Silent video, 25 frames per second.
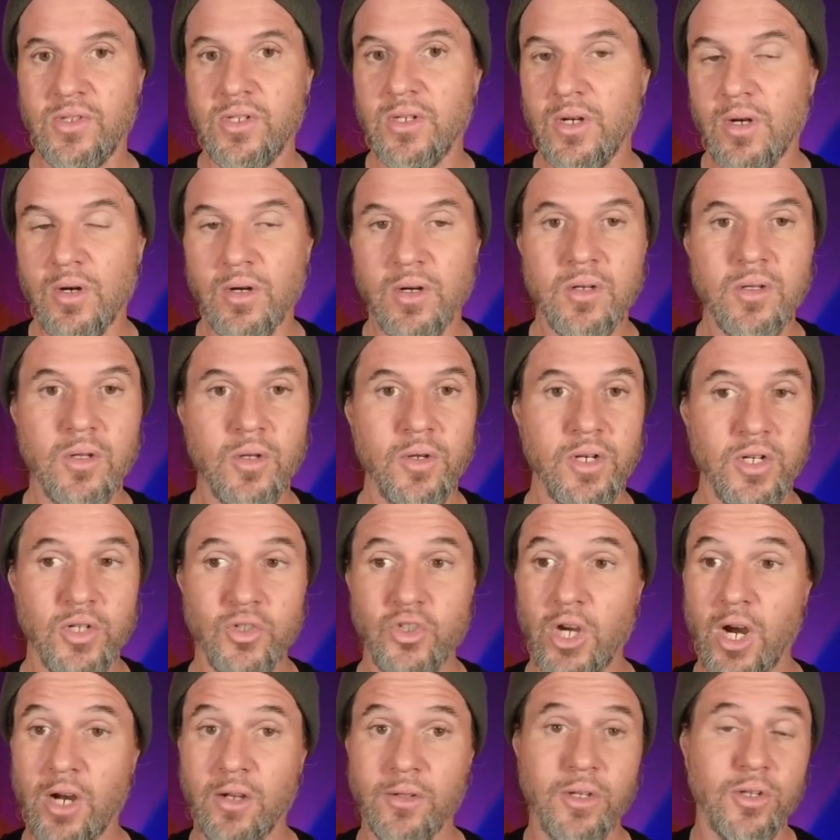you know, including
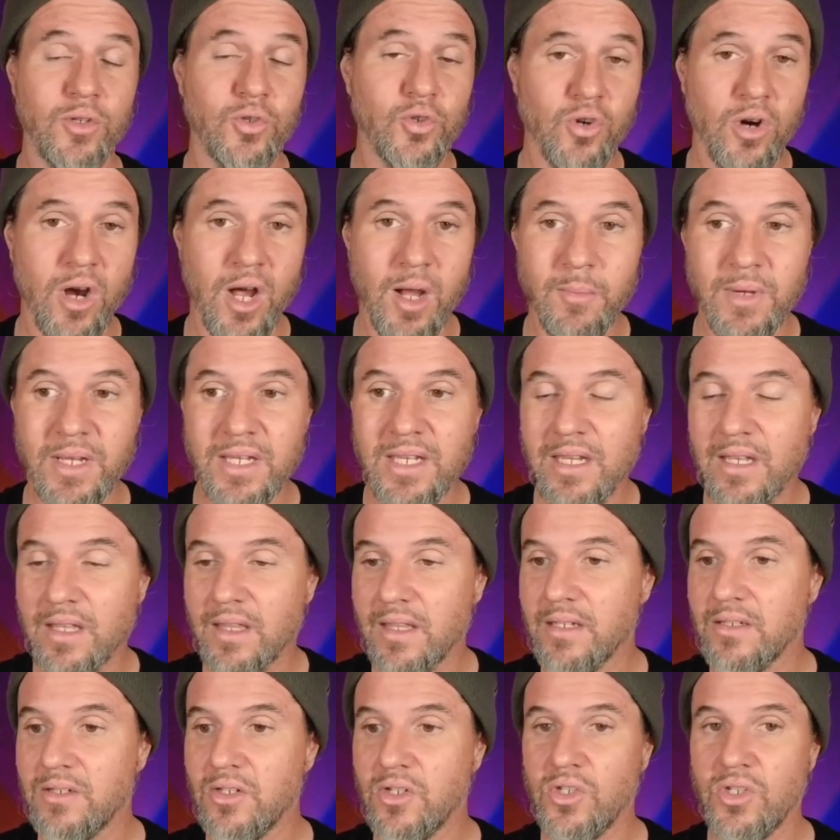childhood trauma
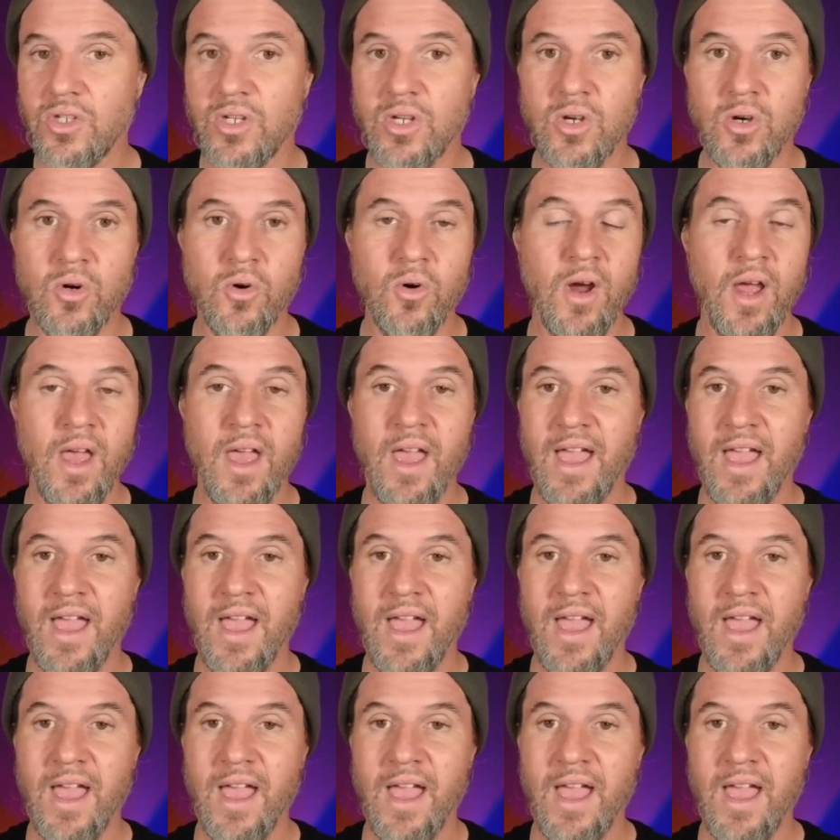healing to do,